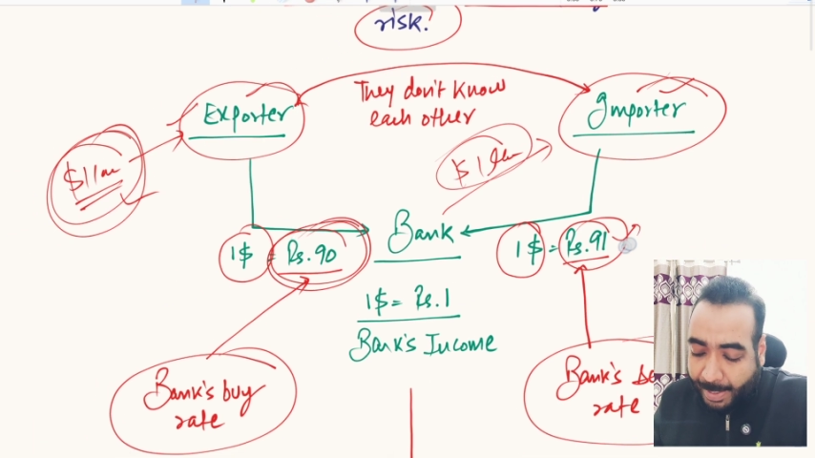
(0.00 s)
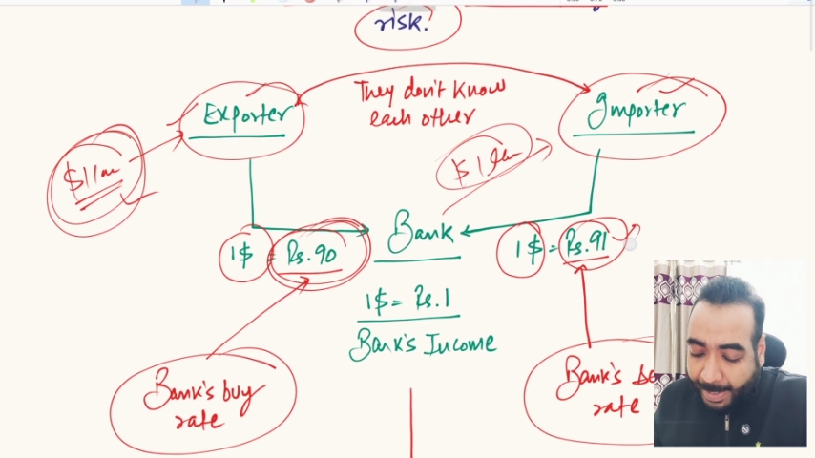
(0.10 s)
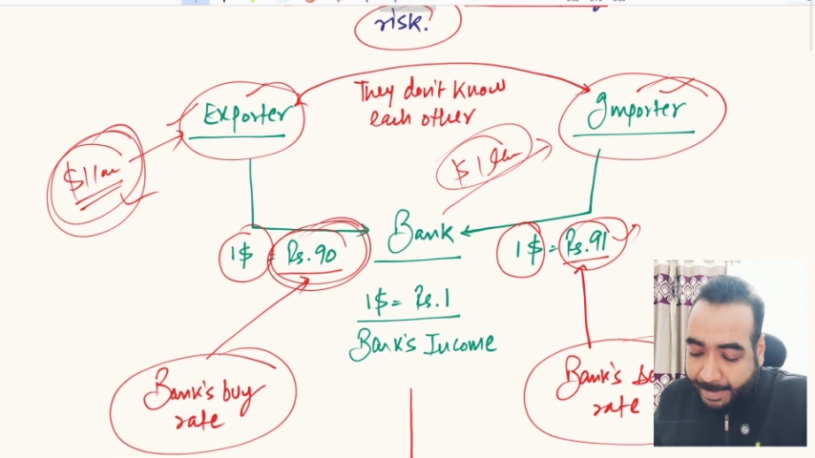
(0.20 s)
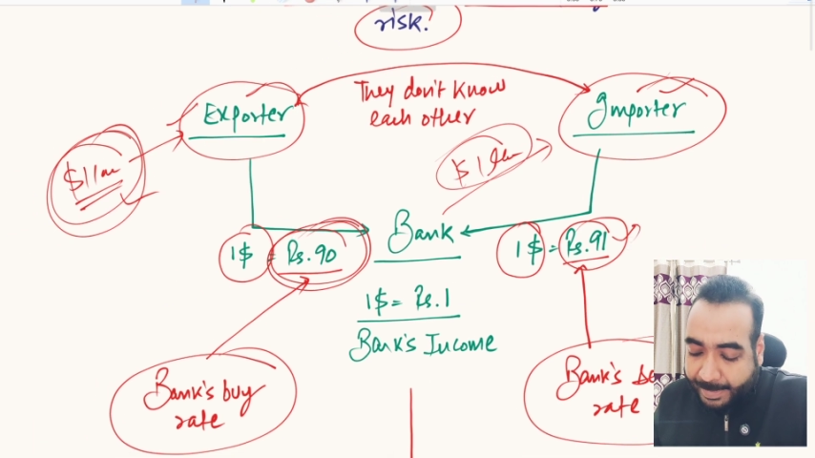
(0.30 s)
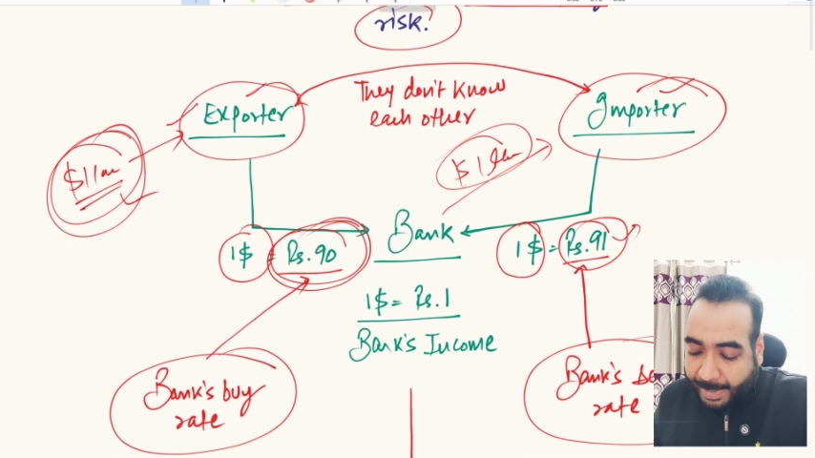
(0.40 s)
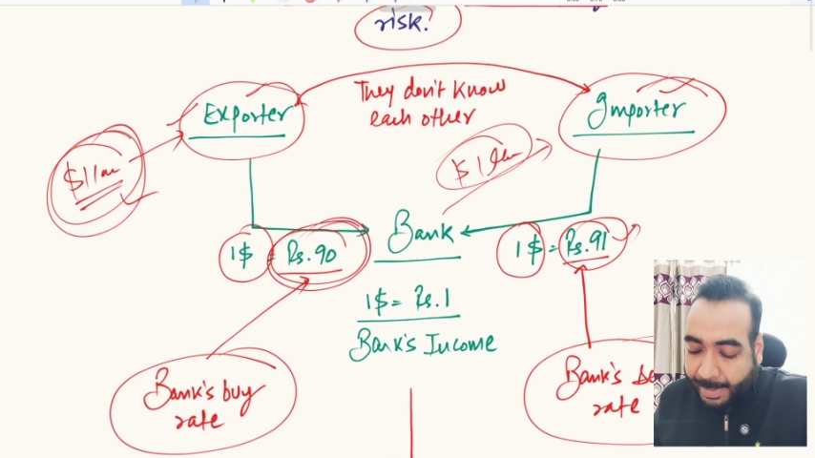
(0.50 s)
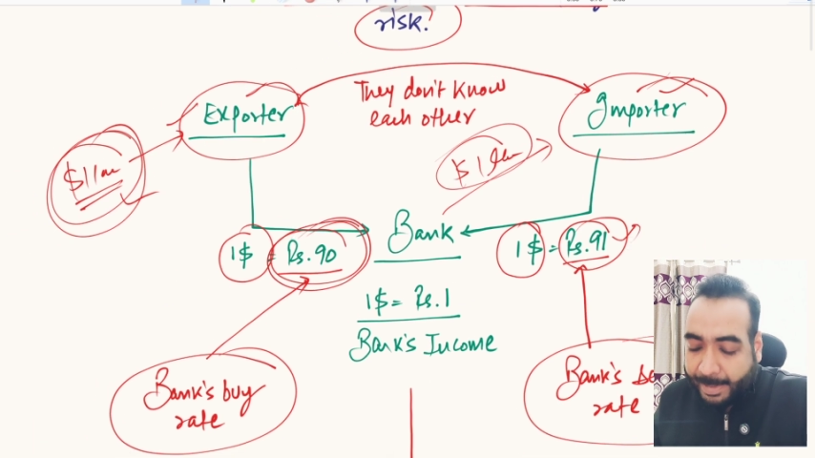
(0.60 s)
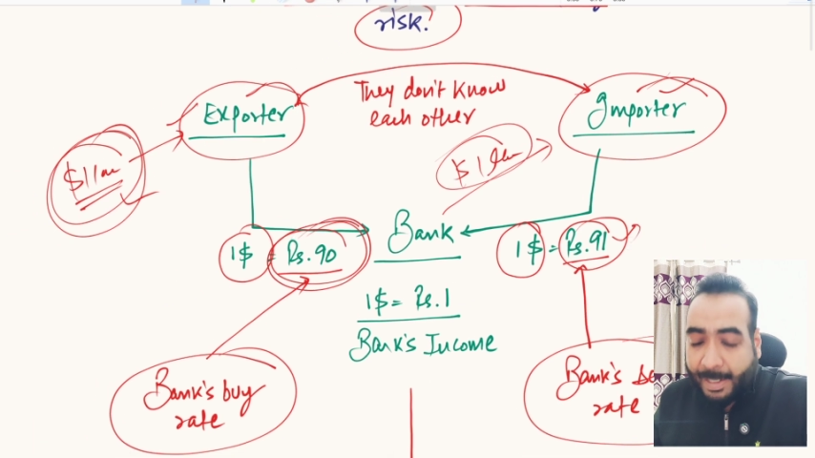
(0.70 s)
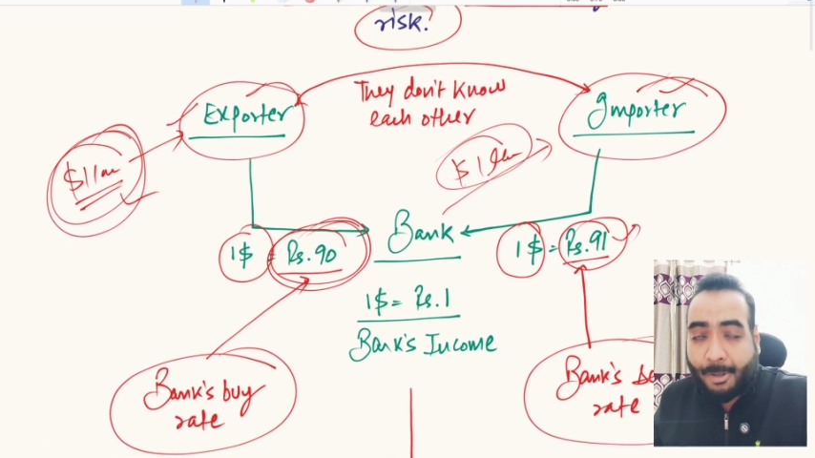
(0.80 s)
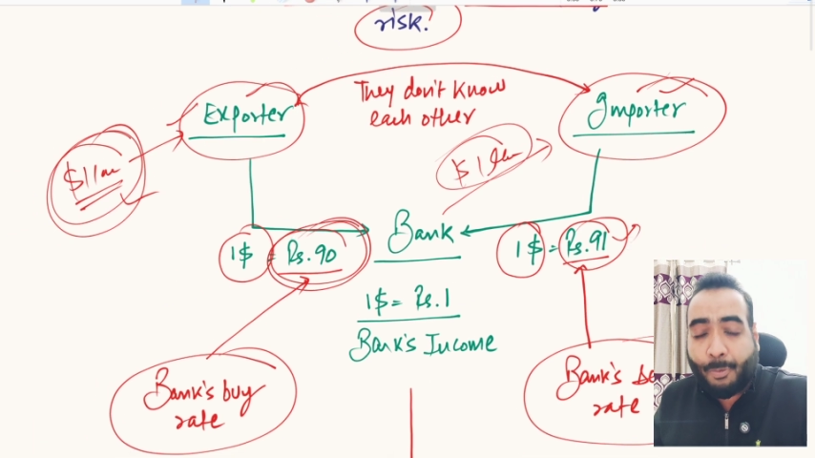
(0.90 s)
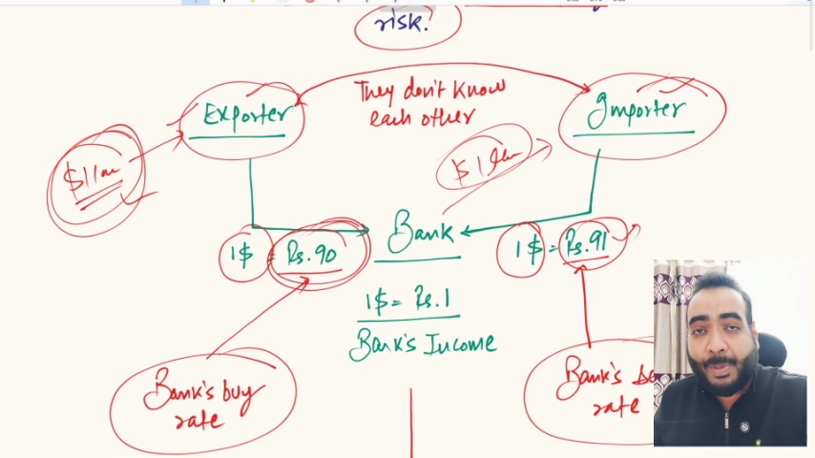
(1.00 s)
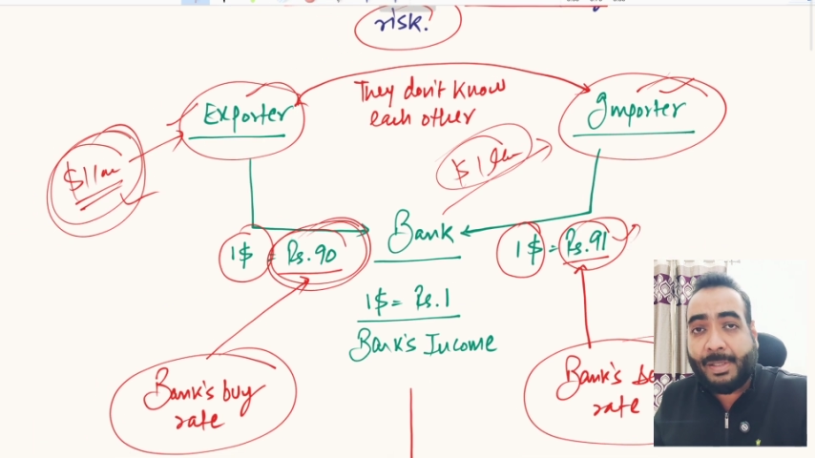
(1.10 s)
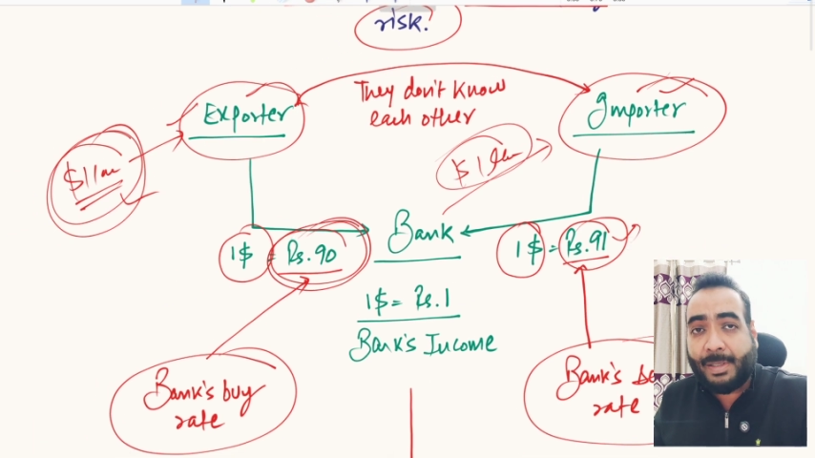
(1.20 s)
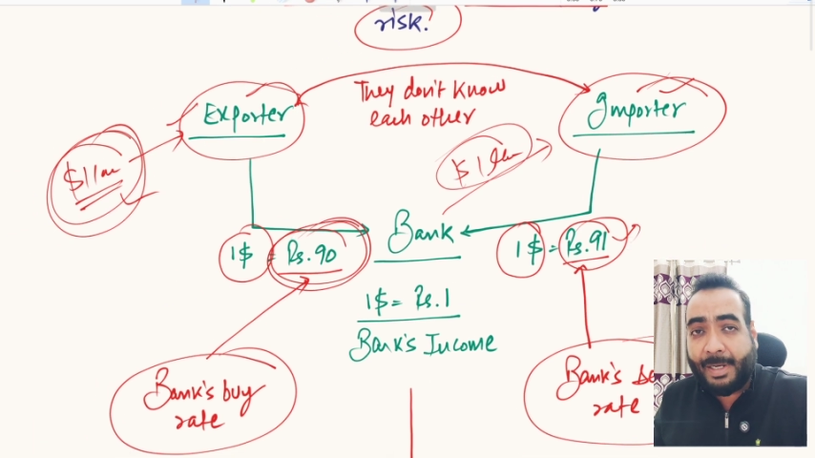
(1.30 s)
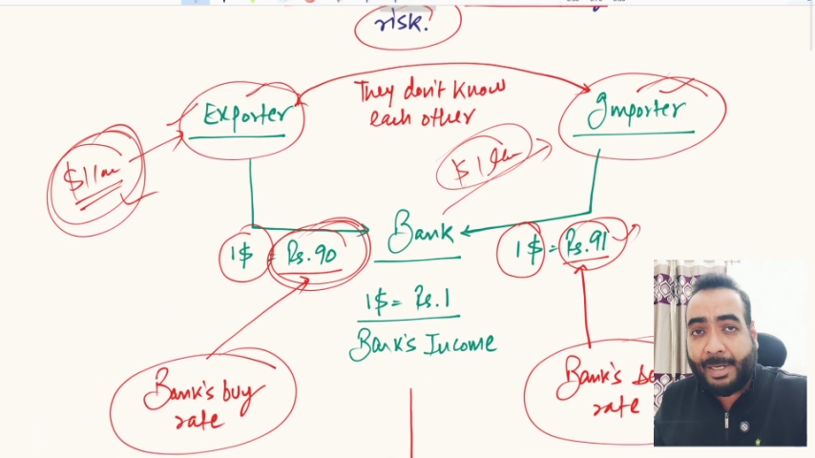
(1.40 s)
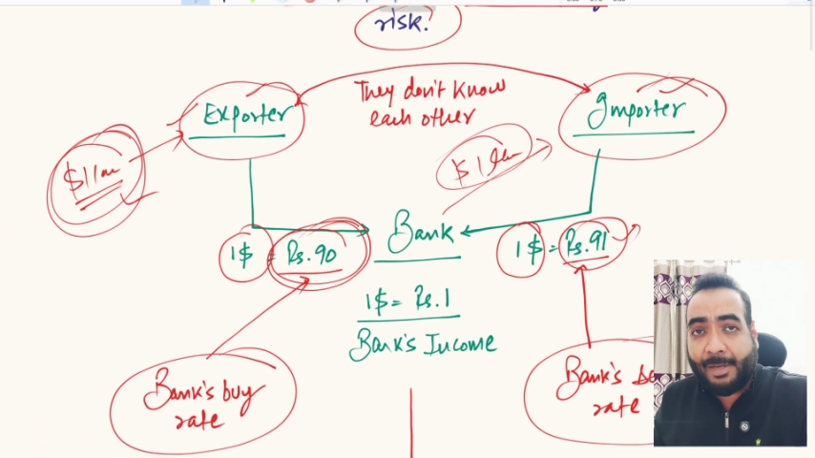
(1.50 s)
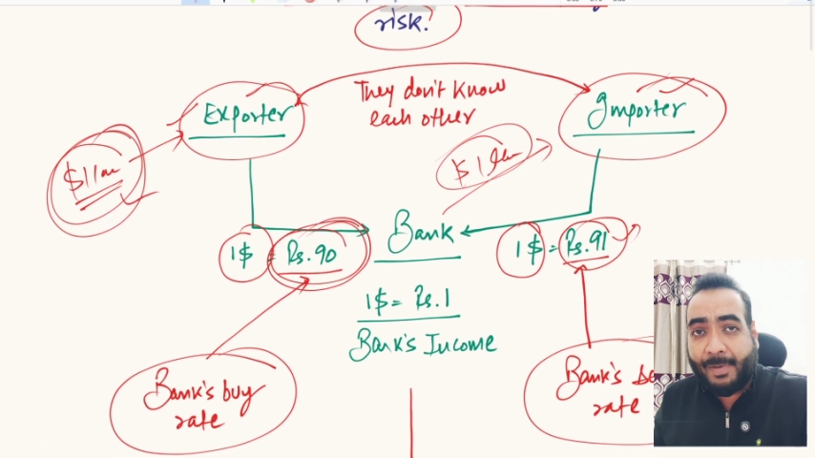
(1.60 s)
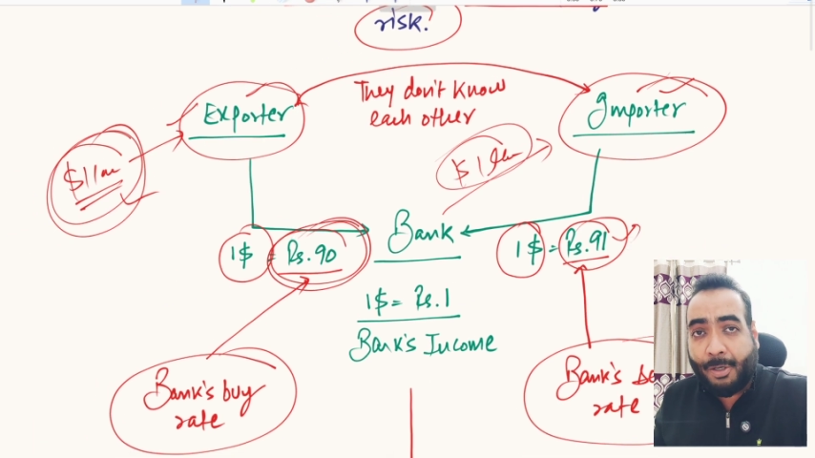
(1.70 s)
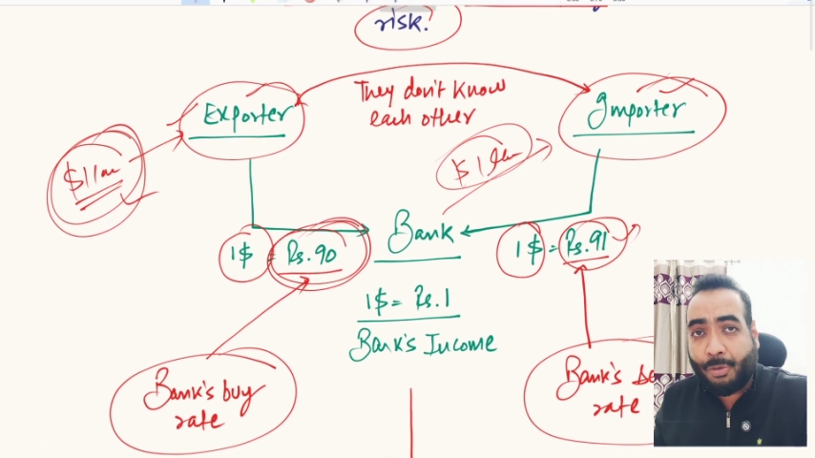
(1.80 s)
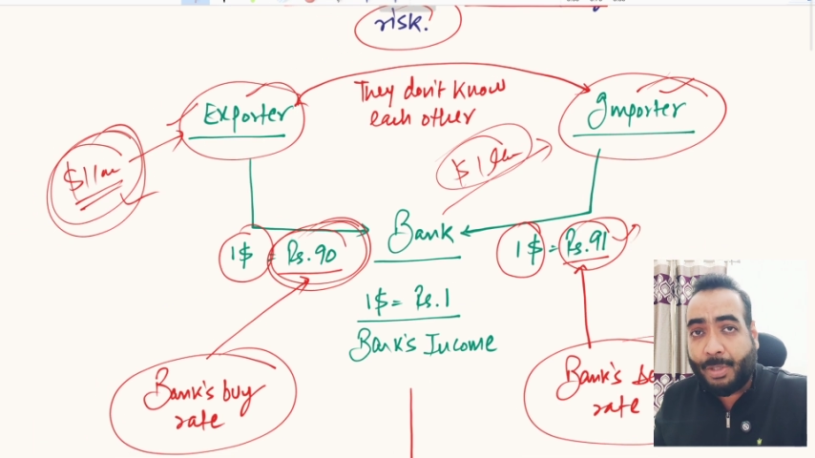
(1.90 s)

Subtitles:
and selling at rupees 91